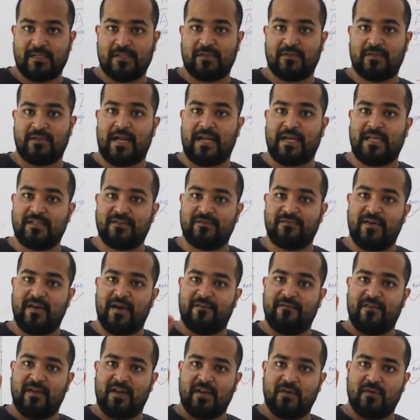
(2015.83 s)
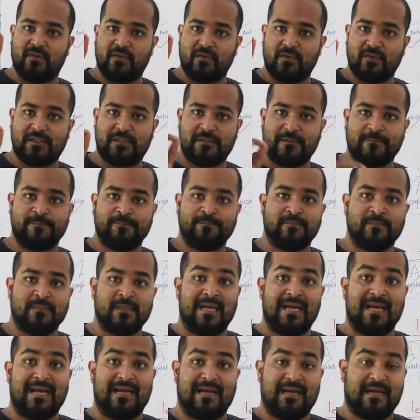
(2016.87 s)
So that is where when you use
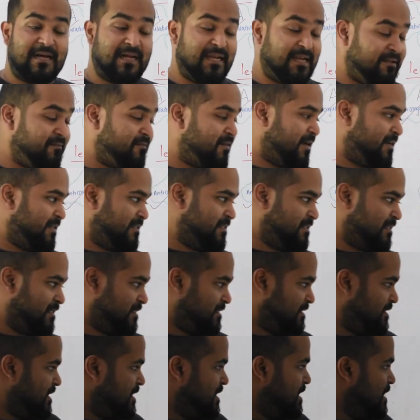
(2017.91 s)
devices.